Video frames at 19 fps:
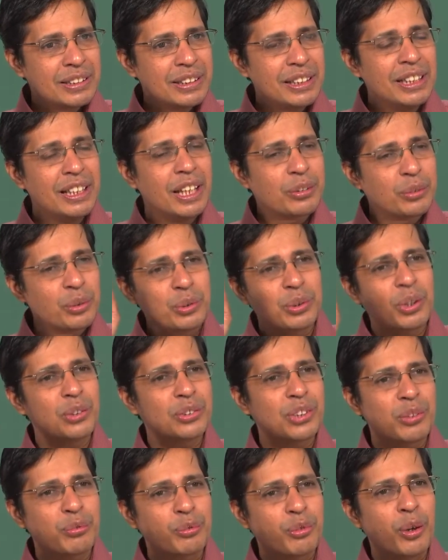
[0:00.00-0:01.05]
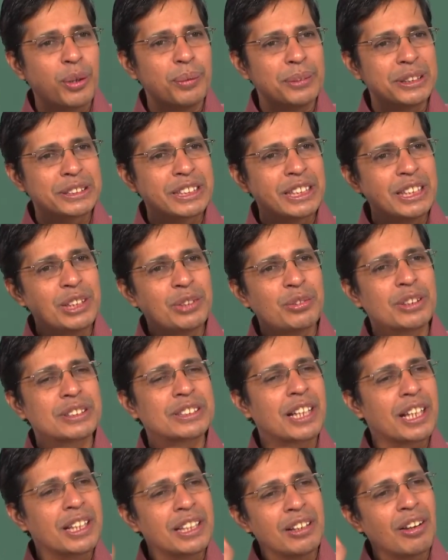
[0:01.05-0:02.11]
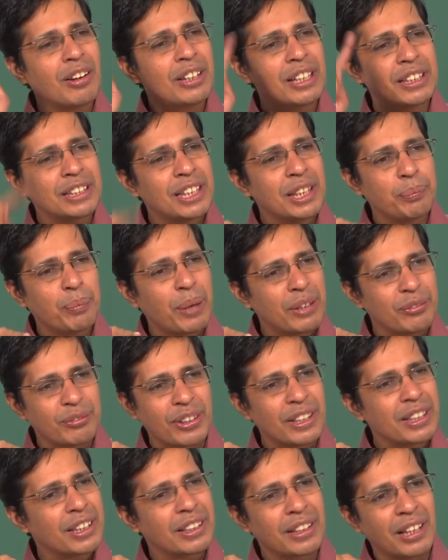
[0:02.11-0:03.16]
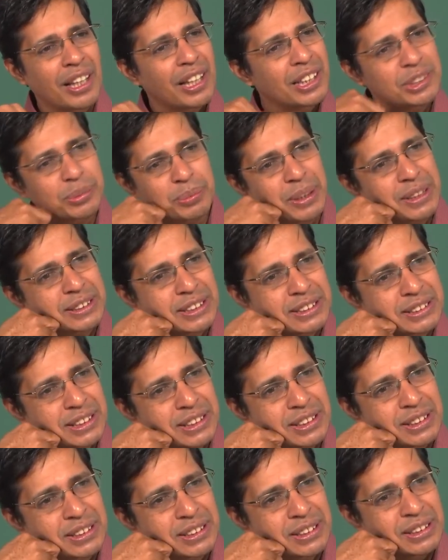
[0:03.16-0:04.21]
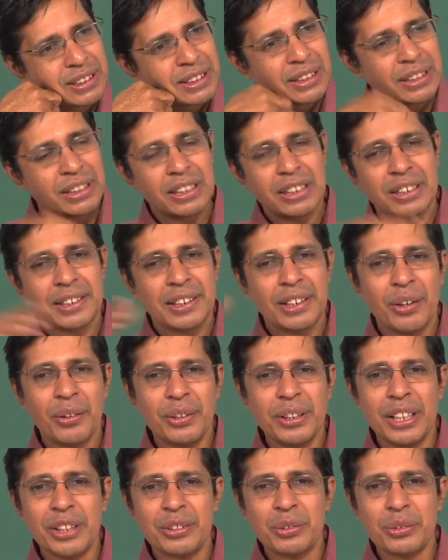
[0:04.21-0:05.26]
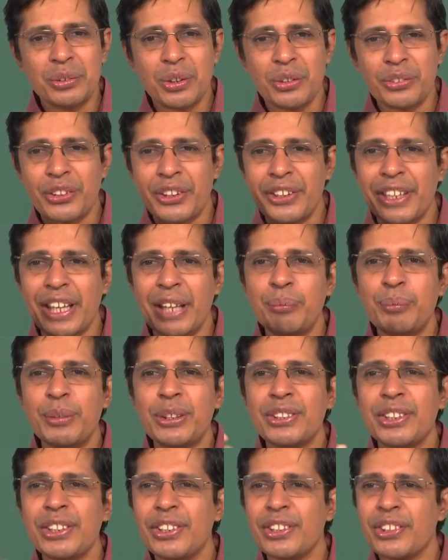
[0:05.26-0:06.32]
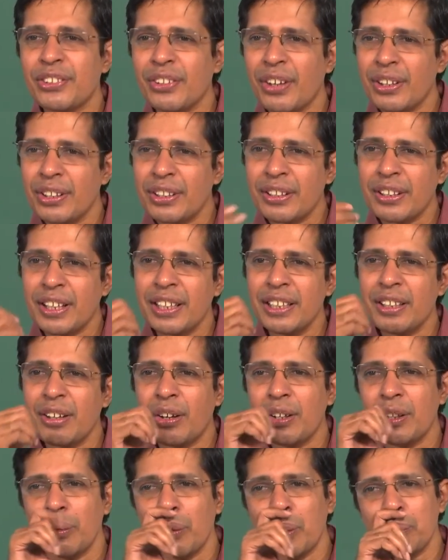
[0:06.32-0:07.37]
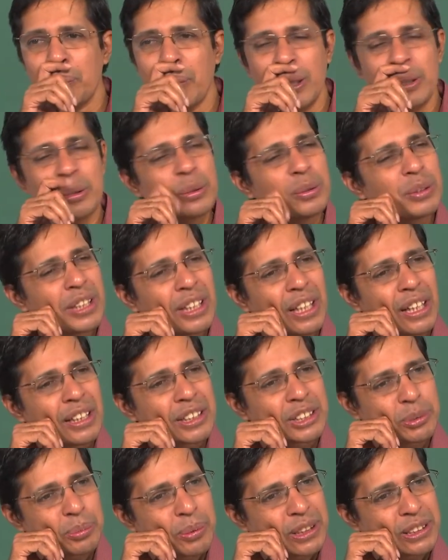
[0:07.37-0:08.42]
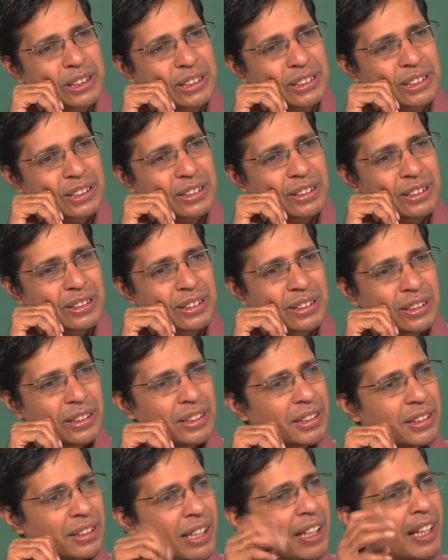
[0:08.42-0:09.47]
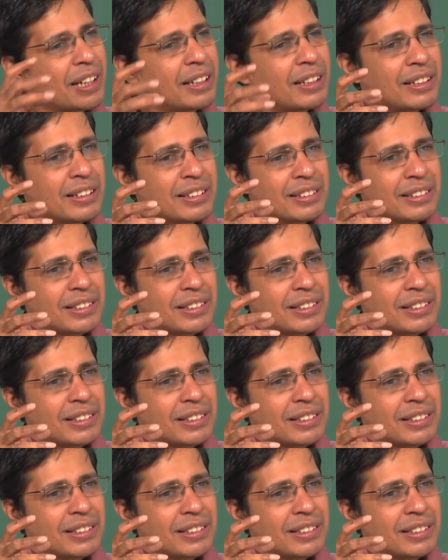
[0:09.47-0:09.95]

in a 2004 machine it was running on a 3.5 gigahertz processor now in a 2010 machine it is on running on a 1.2 gigahertz processor correct